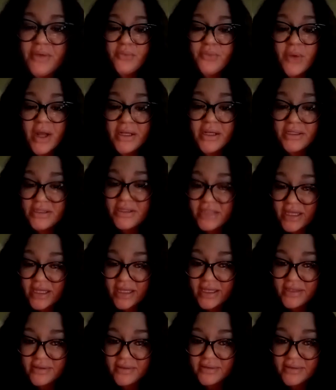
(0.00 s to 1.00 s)
one and
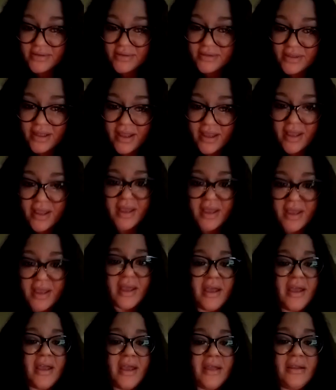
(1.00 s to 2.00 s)
done.
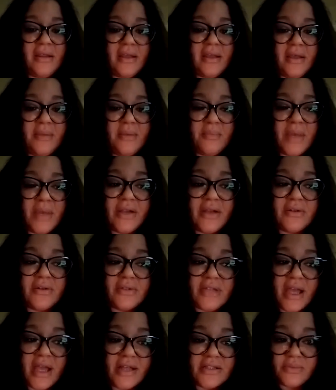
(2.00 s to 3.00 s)
And then Michael
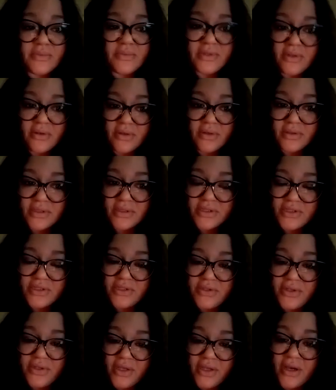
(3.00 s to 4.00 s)
Jackson would go in the
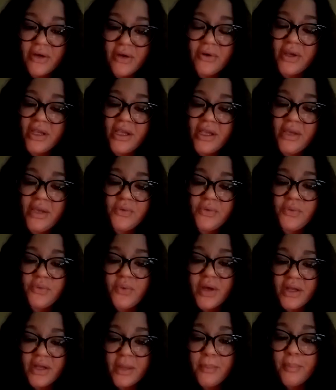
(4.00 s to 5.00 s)
studio and he would
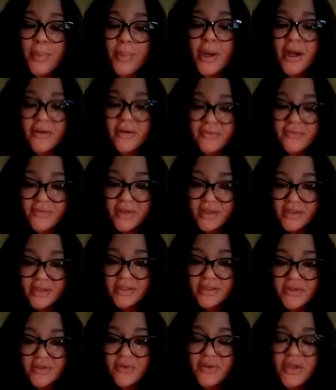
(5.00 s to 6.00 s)
want it perfect.
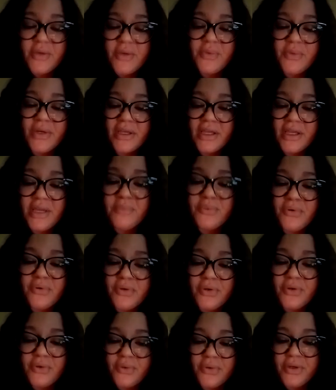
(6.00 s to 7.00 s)
So he would keep
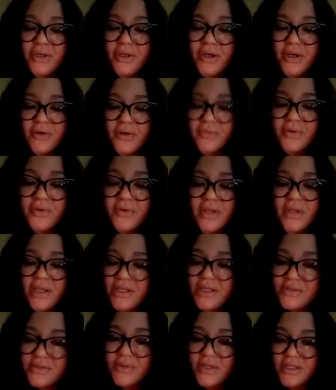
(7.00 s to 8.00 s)
on going over
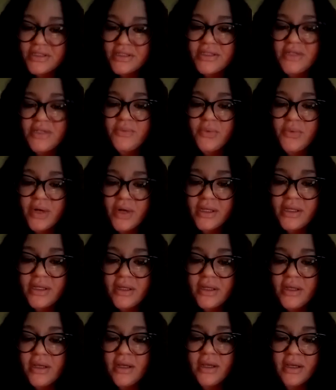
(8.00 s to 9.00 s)
things because he wanted
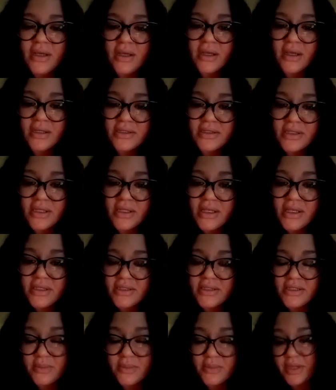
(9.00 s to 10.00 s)

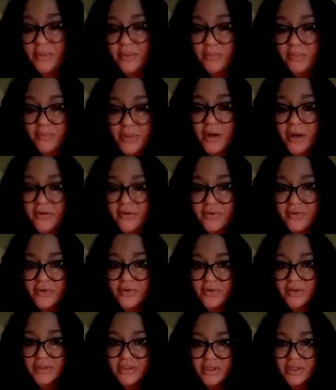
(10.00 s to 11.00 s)
it to be perfect
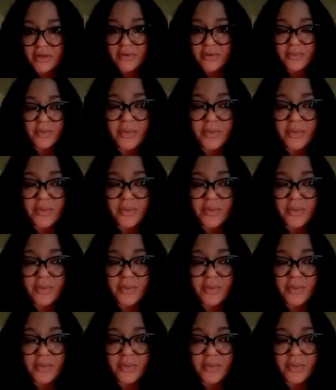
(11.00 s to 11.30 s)
or a certain